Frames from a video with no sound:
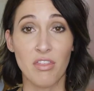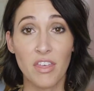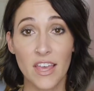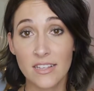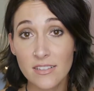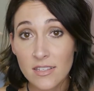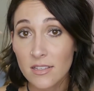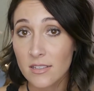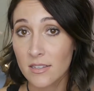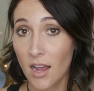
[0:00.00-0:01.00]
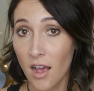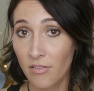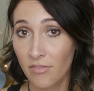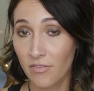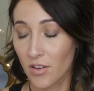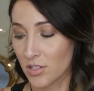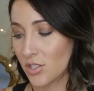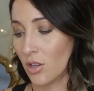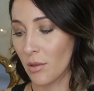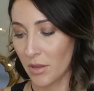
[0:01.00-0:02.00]
This stuff,
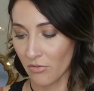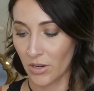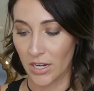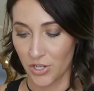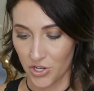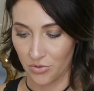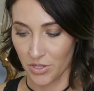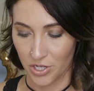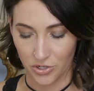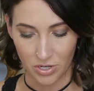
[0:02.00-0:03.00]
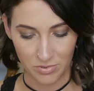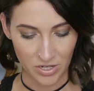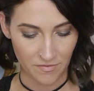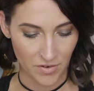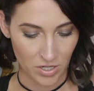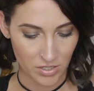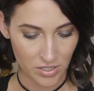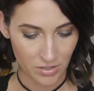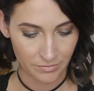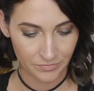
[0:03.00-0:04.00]
so let me read you the description
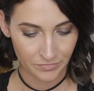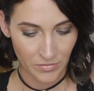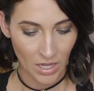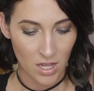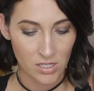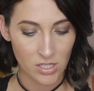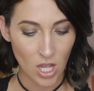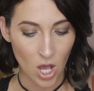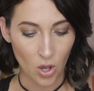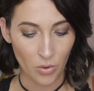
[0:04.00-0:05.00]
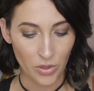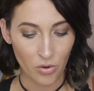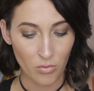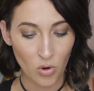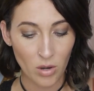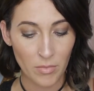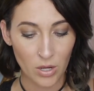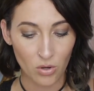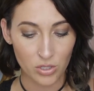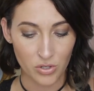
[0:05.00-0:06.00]
first. So, the Cremor
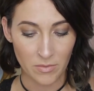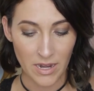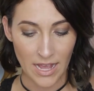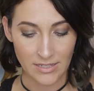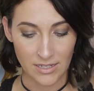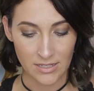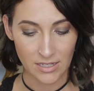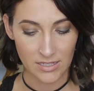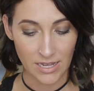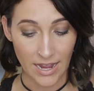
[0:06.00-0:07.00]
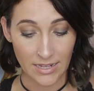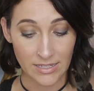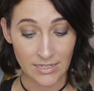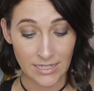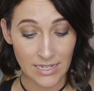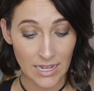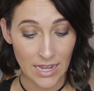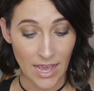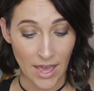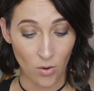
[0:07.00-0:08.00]
Mineral Treatment Essence contains
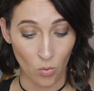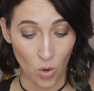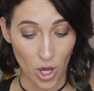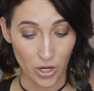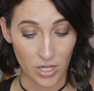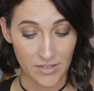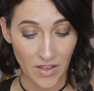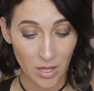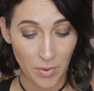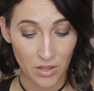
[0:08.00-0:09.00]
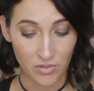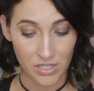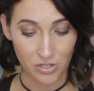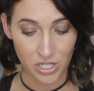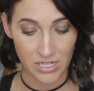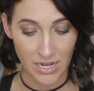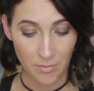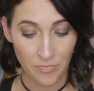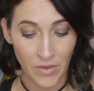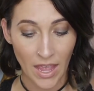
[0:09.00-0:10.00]
T E N water, developed by the research
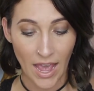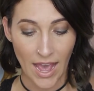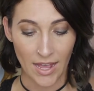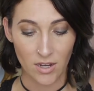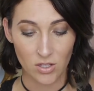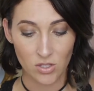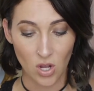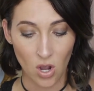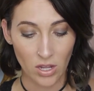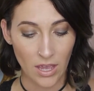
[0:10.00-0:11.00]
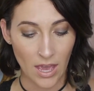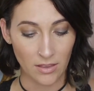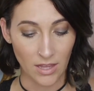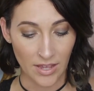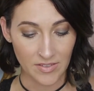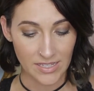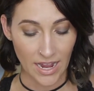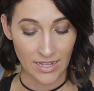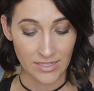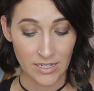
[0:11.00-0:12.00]
team at Tongyang Life
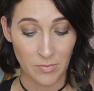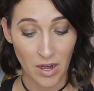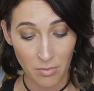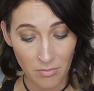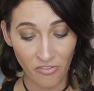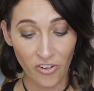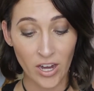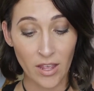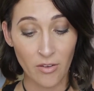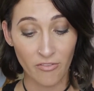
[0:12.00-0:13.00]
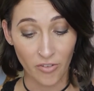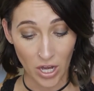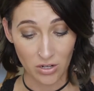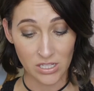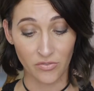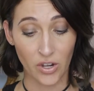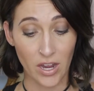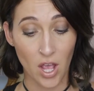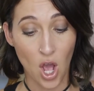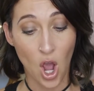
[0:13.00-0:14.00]
Science, and is paraben-free,
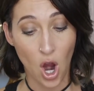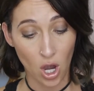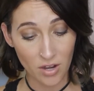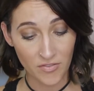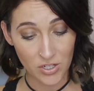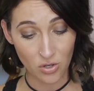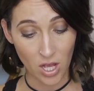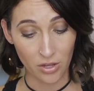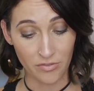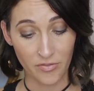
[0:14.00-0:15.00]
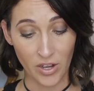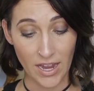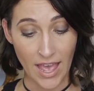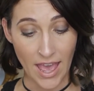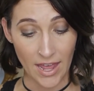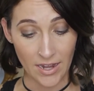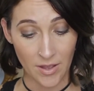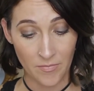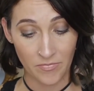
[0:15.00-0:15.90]
fragrance-free, artificial color-free, and